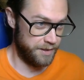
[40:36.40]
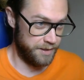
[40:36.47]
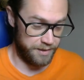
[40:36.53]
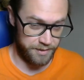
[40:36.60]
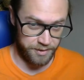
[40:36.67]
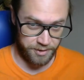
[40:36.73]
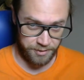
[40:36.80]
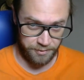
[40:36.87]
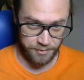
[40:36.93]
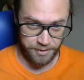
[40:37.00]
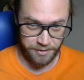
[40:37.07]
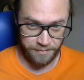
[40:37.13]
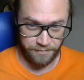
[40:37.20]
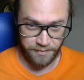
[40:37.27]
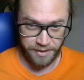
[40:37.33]
installed in
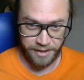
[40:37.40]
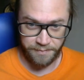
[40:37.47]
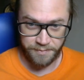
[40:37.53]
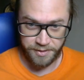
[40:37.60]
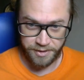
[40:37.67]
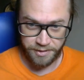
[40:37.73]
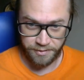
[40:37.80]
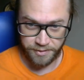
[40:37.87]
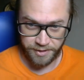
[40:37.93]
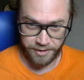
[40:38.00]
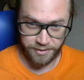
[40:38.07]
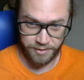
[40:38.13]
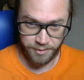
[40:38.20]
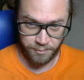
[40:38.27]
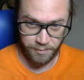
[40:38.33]
a VM to use
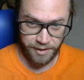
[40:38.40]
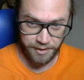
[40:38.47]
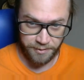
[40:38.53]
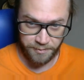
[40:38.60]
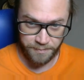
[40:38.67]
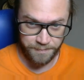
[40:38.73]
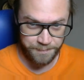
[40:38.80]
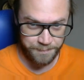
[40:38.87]
that as well.